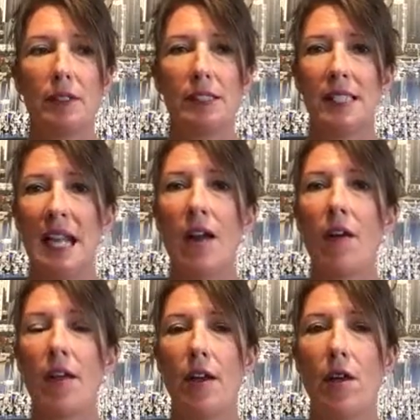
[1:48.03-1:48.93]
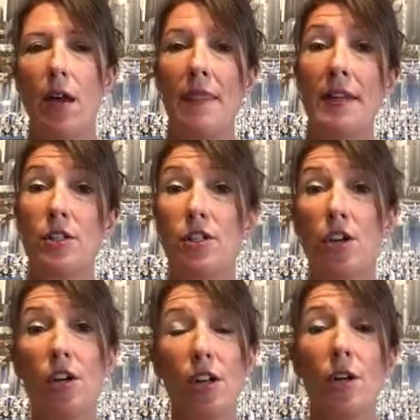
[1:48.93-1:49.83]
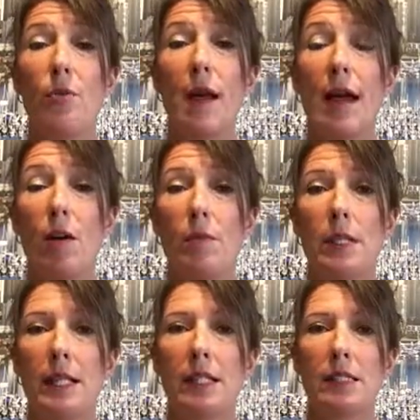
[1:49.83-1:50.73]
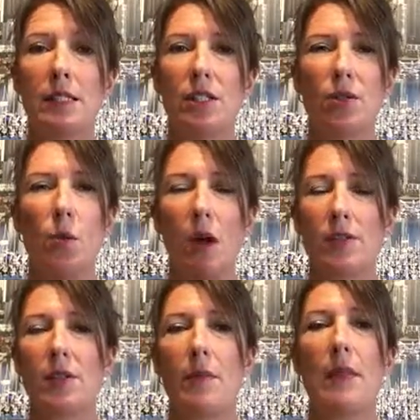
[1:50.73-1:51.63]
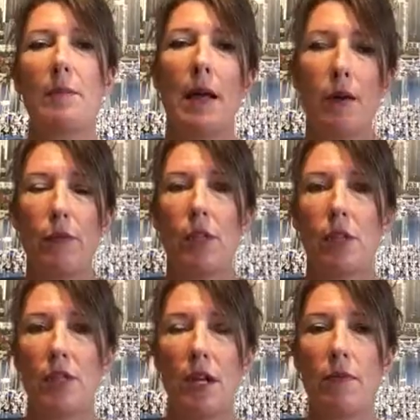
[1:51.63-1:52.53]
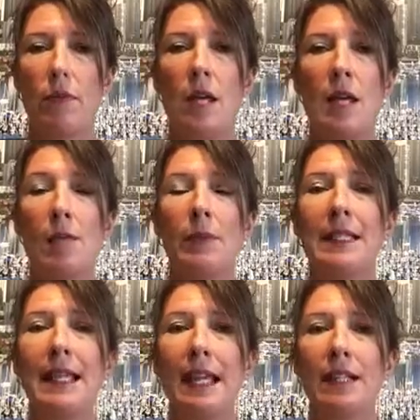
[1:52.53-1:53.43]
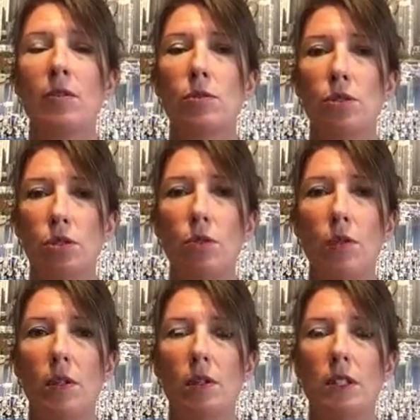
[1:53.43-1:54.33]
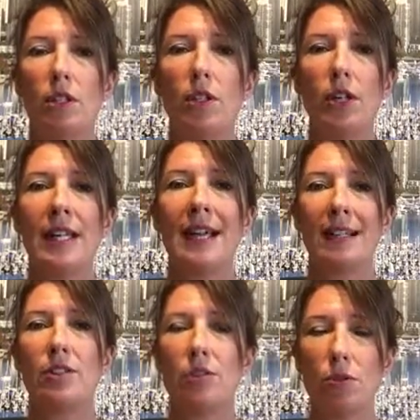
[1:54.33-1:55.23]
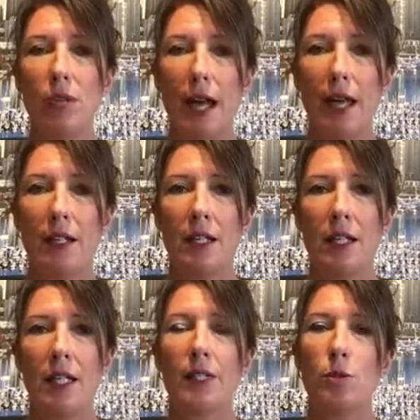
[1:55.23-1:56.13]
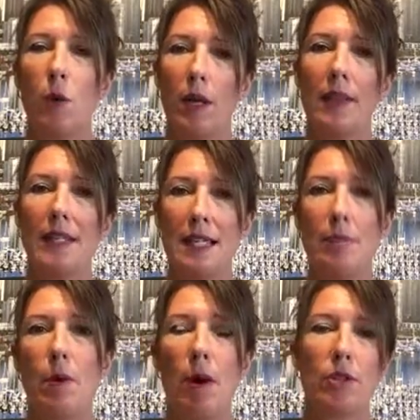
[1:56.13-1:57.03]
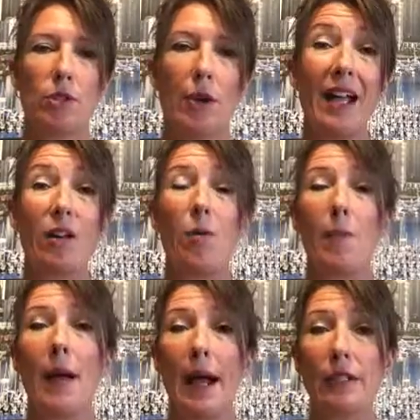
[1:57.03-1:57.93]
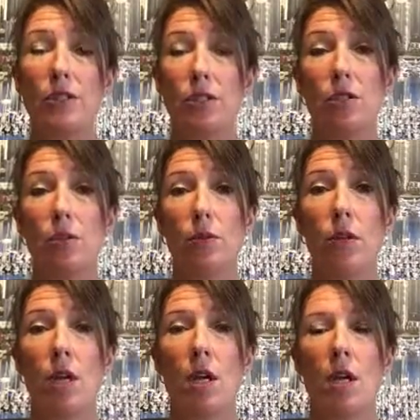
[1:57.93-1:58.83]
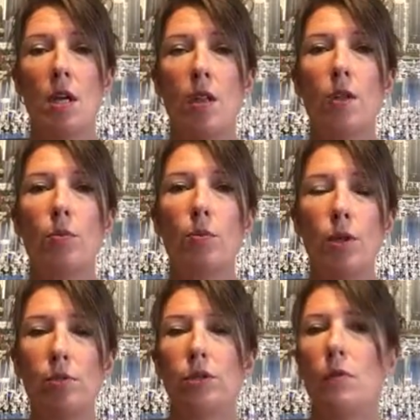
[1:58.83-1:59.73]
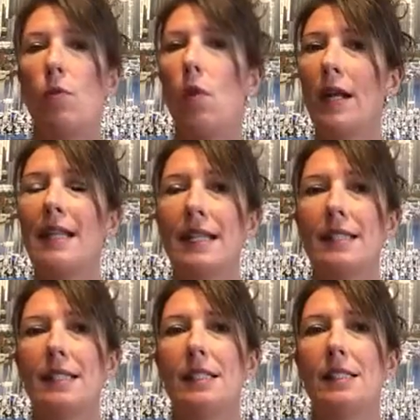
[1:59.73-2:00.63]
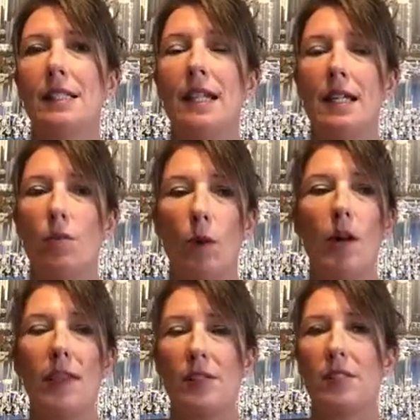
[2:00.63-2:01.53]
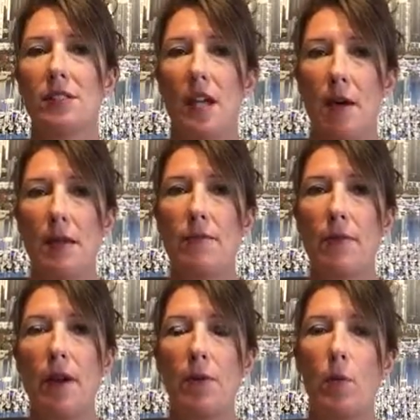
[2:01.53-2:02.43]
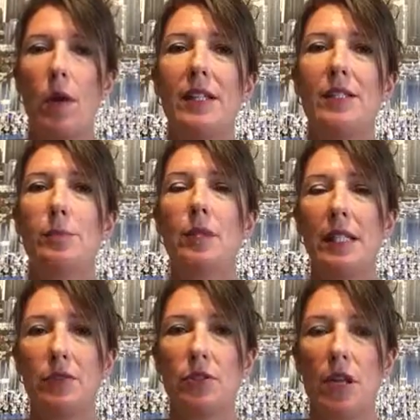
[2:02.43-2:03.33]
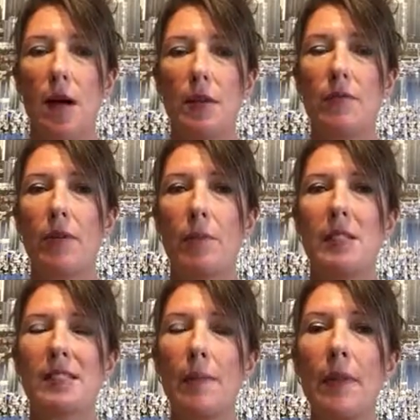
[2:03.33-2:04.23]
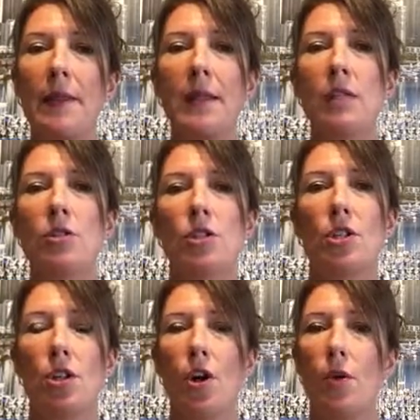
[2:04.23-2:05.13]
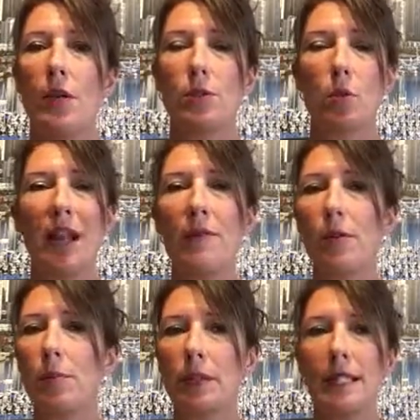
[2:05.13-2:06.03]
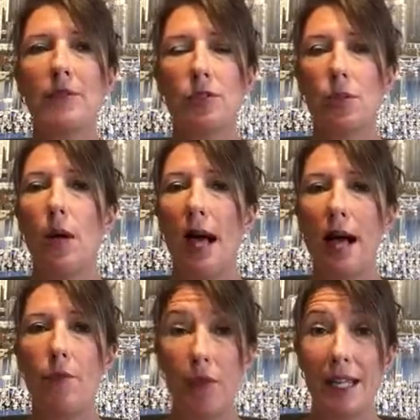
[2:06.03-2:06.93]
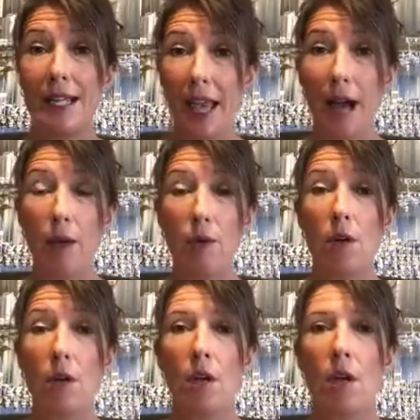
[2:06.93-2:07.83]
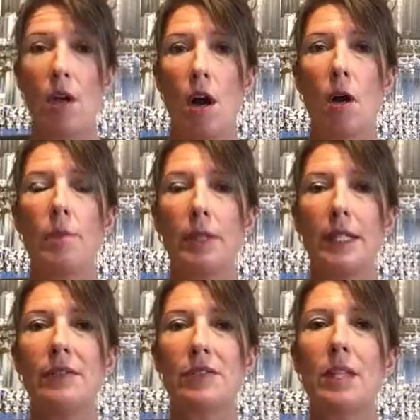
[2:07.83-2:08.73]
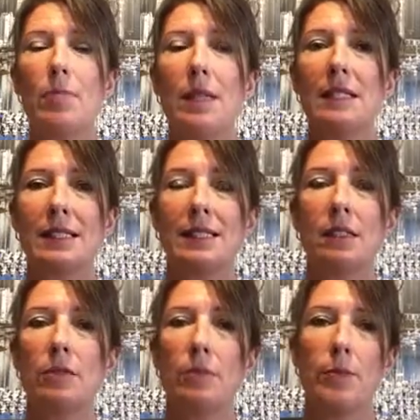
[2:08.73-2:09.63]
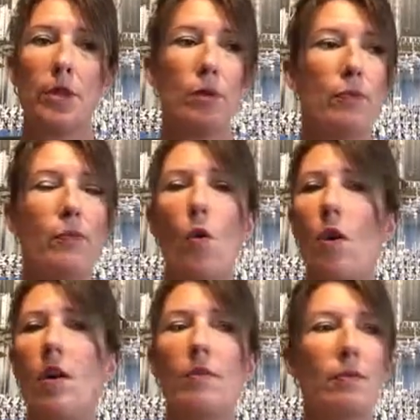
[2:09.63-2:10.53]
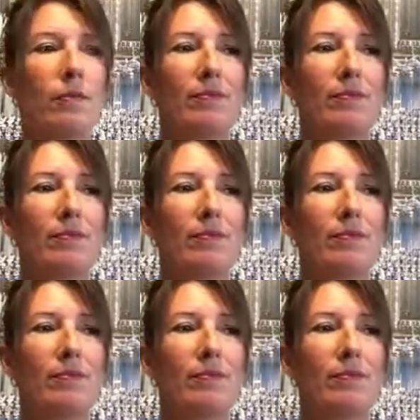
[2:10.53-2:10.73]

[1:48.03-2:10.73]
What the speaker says: scenario, and then turn it around because you want something better for yourself. But getting those tools and learning how to do that is one of the key parts. So I go back to the roots of what it is that where this is coming from and these beliefs are coming from. And something that you should know is whatever beliefs you have right now are beliefs that have been instilled from you for